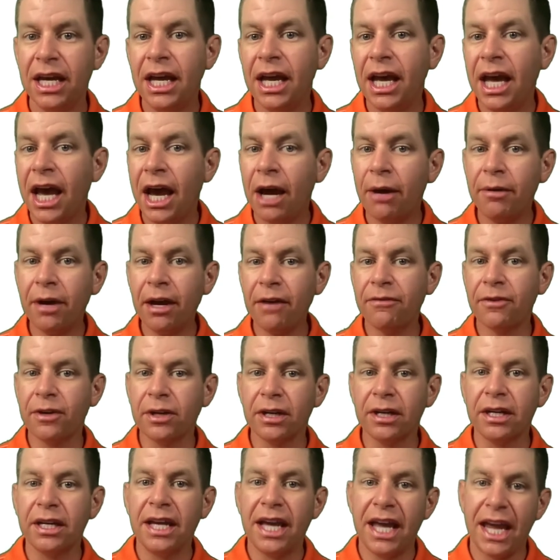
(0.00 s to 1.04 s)

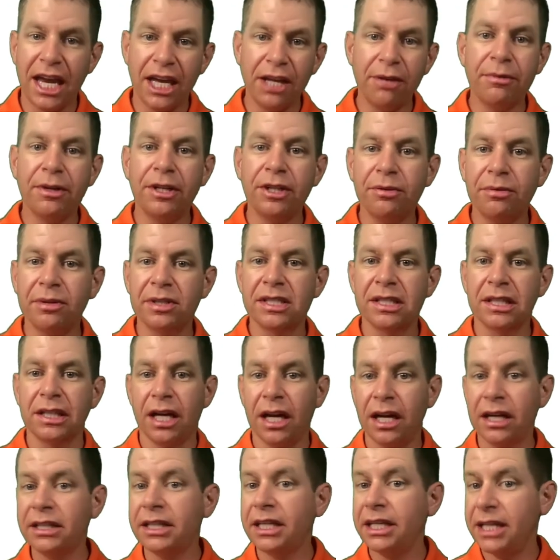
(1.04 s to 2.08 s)
However, anyone who is
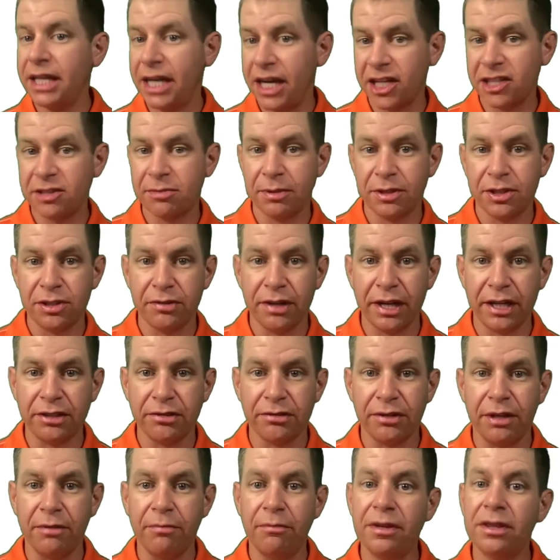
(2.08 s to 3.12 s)
logged into Experts
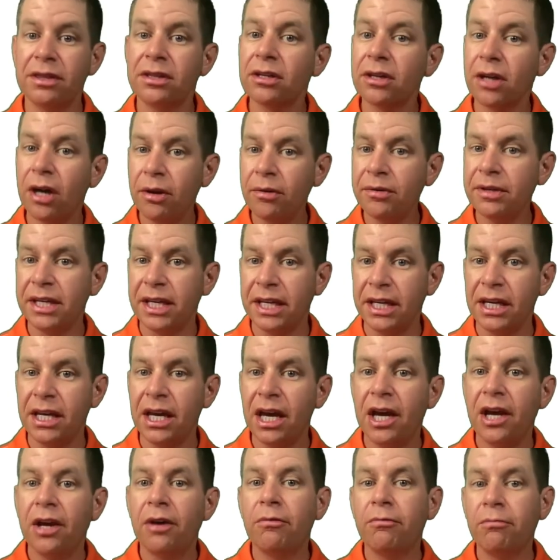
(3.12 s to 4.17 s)
Directory with their OKey
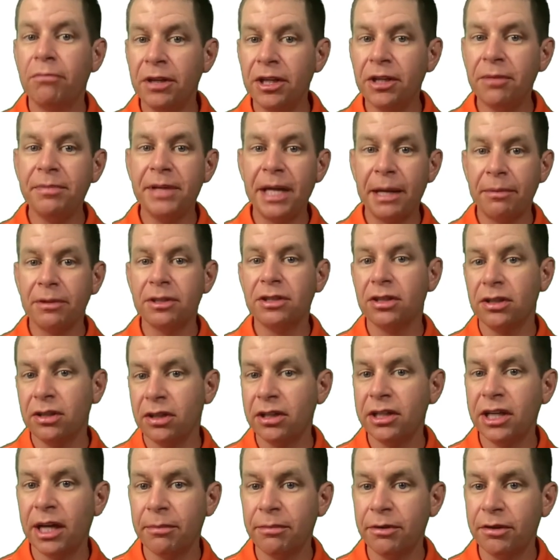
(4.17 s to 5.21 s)
will be able to
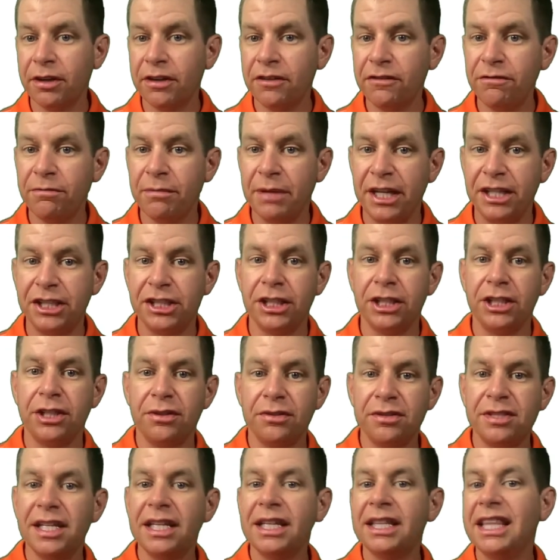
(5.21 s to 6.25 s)
look up your information
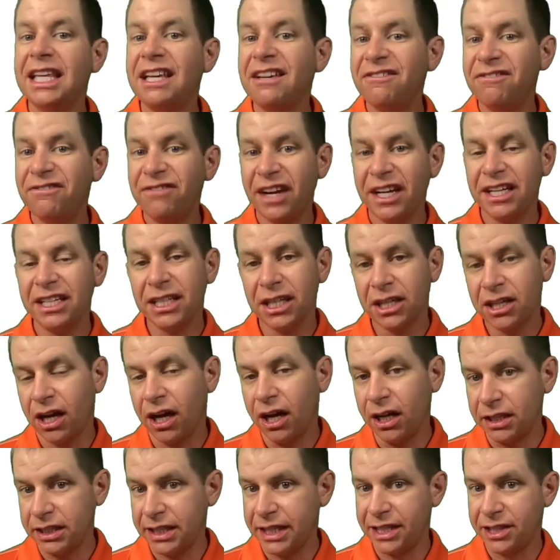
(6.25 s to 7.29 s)
using the Find a
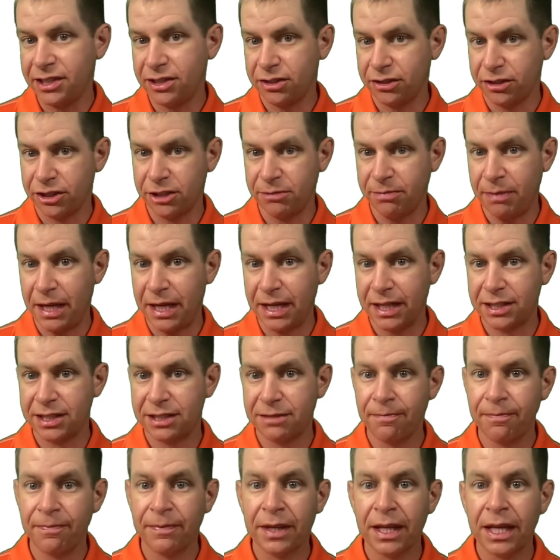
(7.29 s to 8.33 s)
Colleague search box.
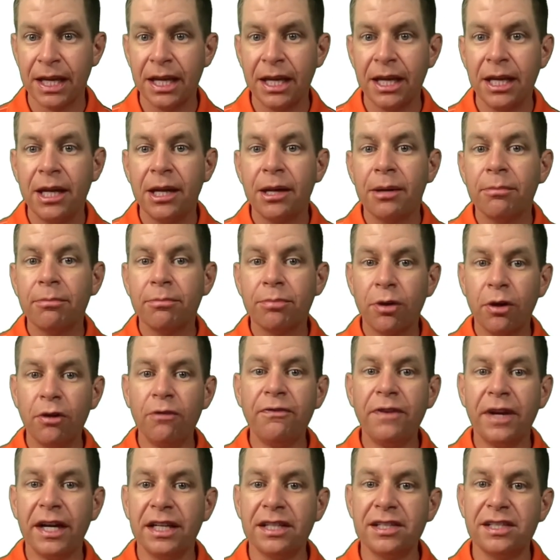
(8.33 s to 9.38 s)

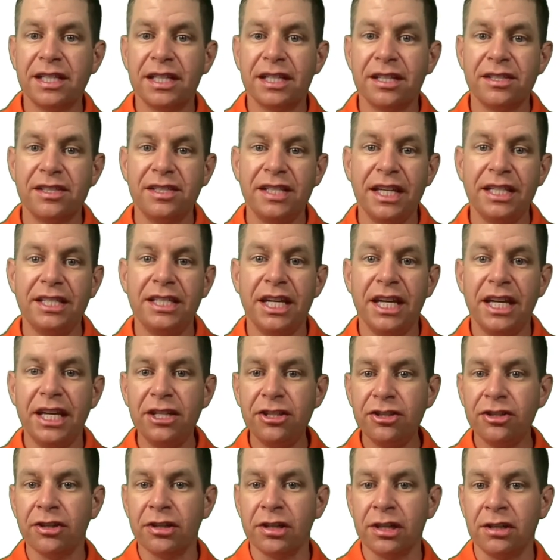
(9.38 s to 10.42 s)
Profiles that are set to
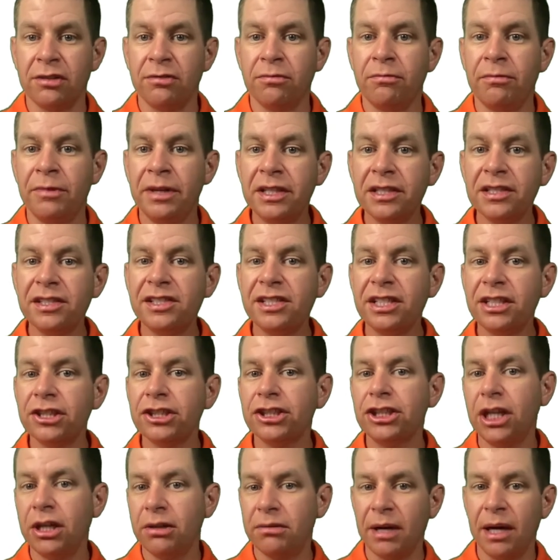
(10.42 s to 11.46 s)
internal will still
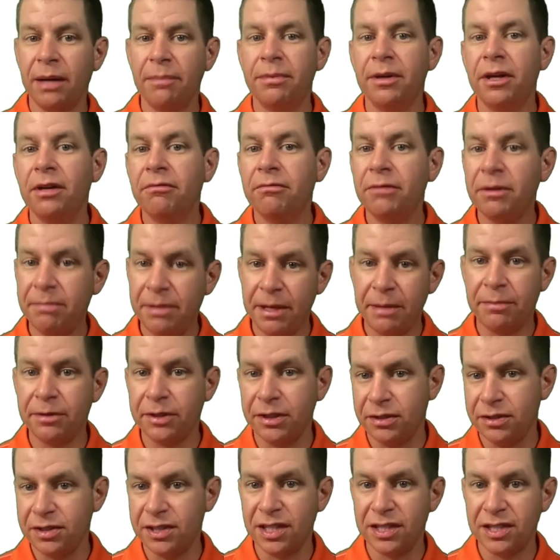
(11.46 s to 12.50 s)
show up when people
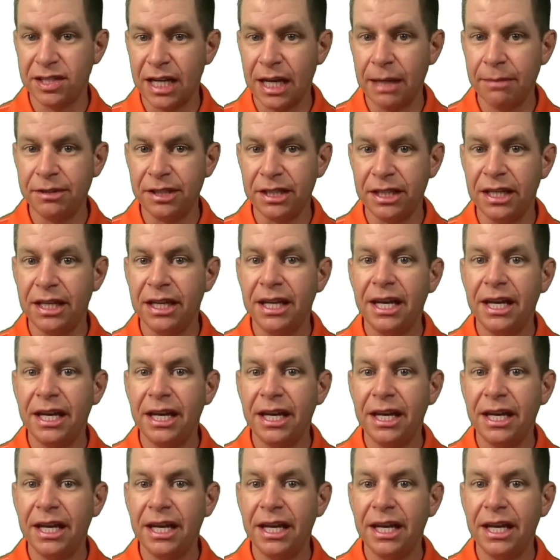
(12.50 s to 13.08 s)
use this option.